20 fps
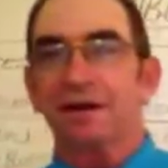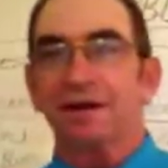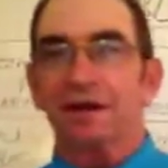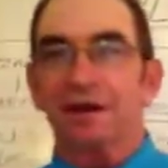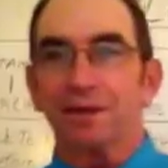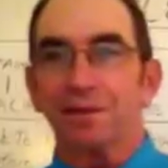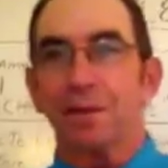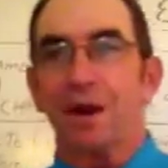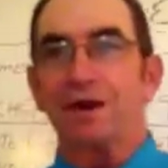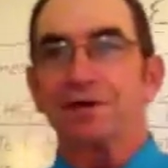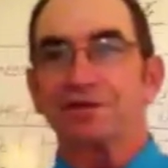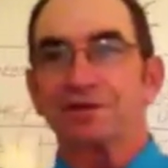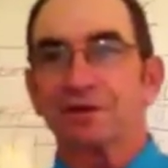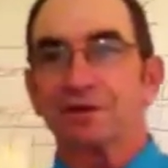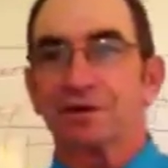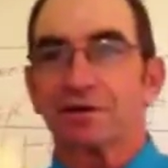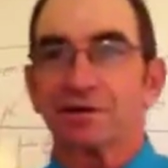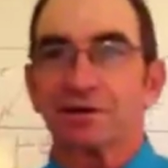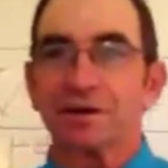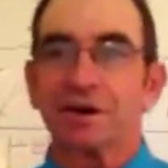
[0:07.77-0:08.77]
in my
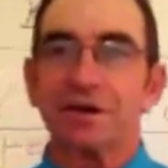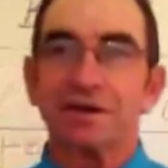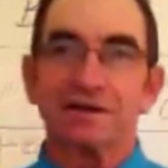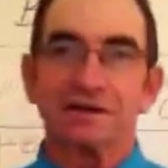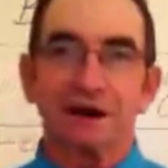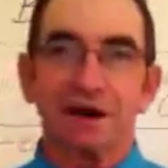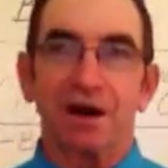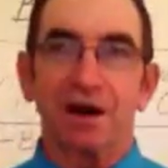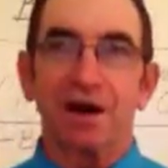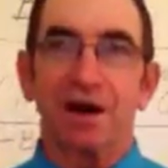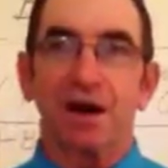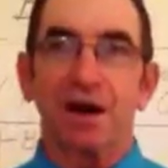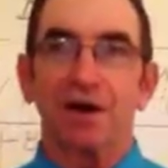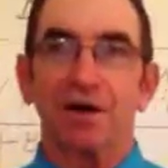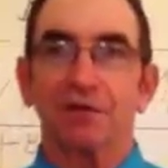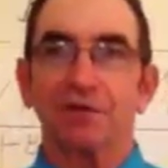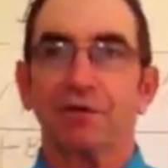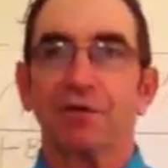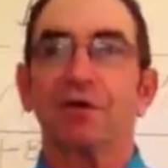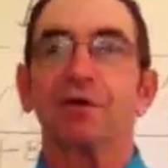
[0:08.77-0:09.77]
series
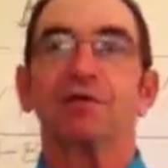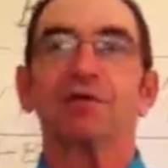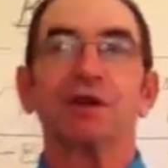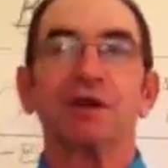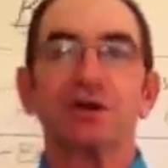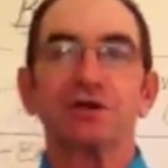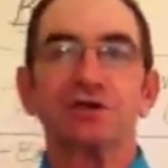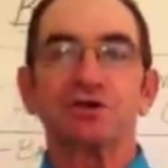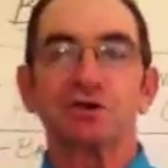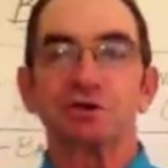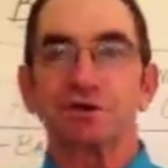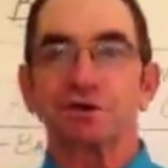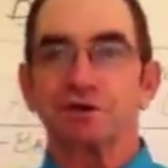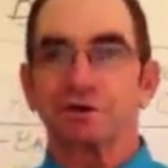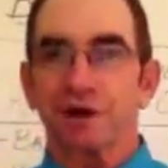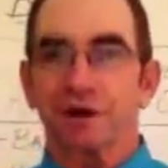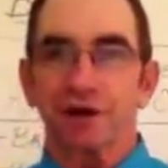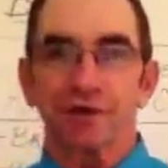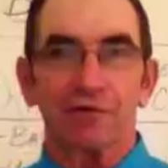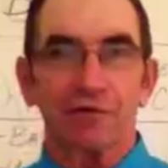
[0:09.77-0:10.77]
of the
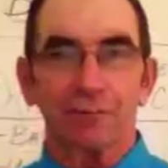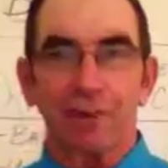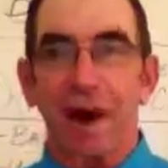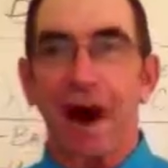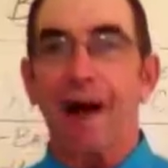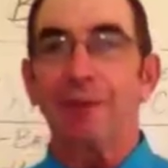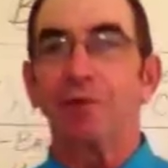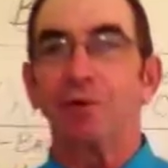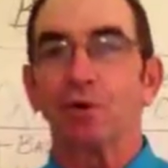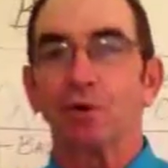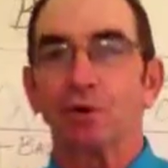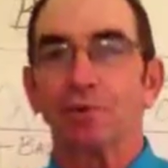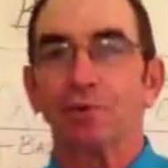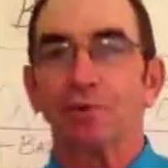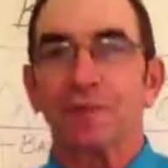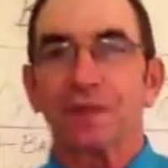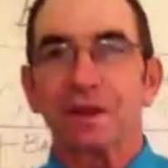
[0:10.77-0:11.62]
divisions of the Bible,